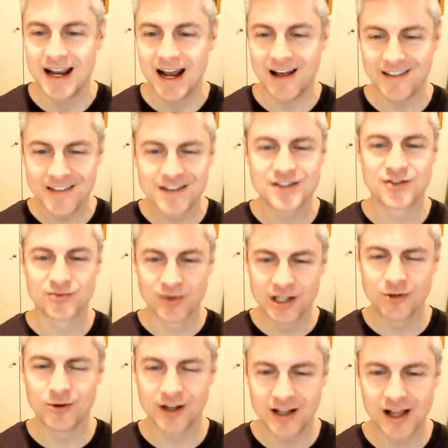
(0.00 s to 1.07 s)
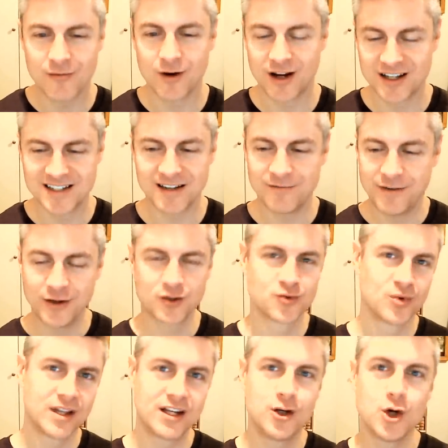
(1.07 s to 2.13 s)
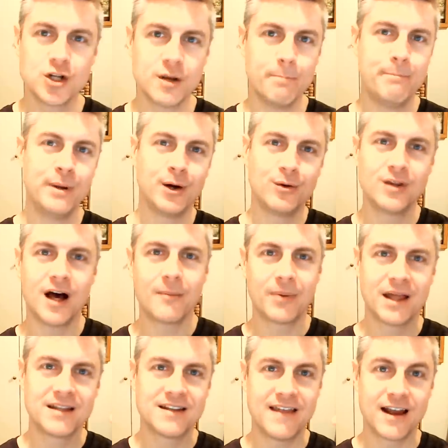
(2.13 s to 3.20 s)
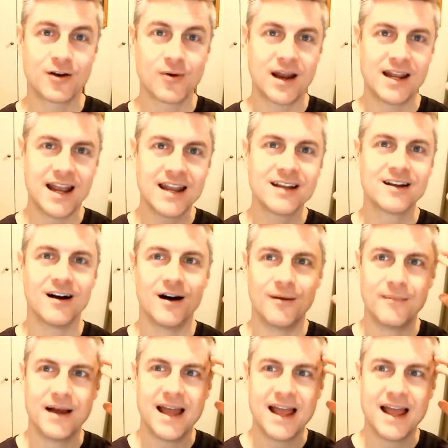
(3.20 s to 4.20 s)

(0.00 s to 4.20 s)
I think this is really, really clever because it feels really good to build up to that great income.